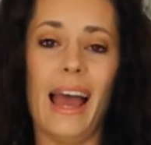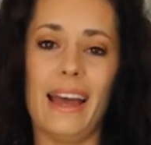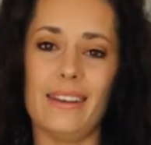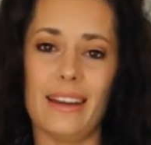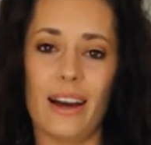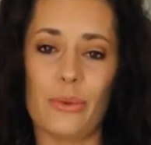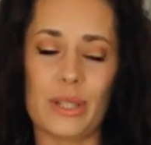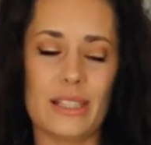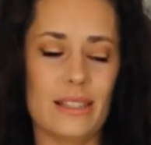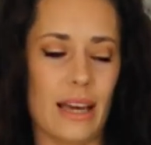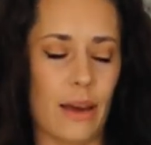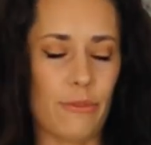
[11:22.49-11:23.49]
and now
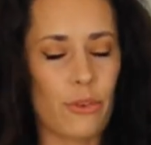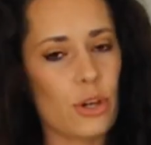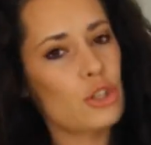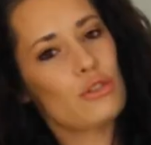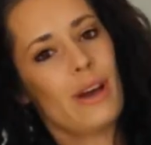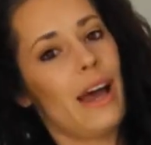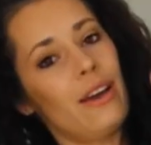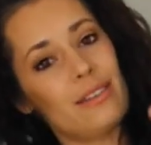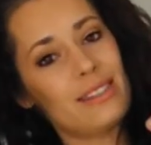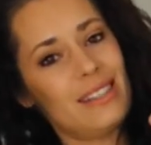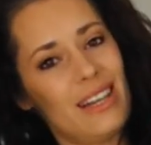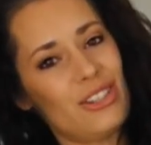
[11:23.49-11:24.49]
it's time for a try
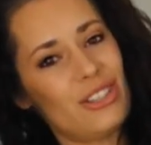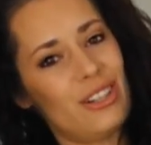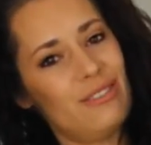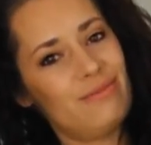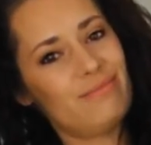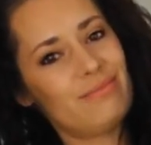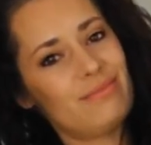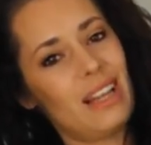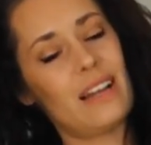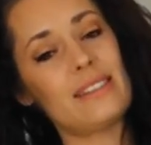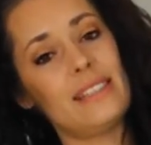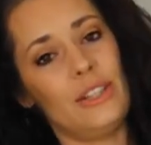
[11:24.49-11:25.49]
on session.
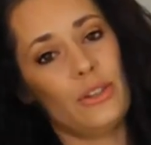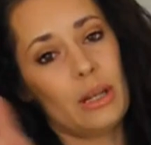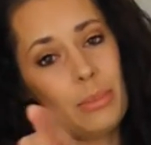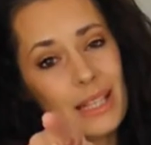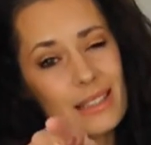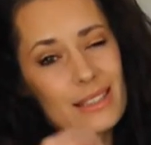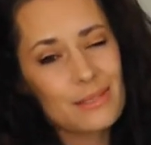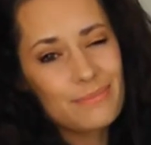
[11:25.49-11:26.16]
I'll see you in a bit.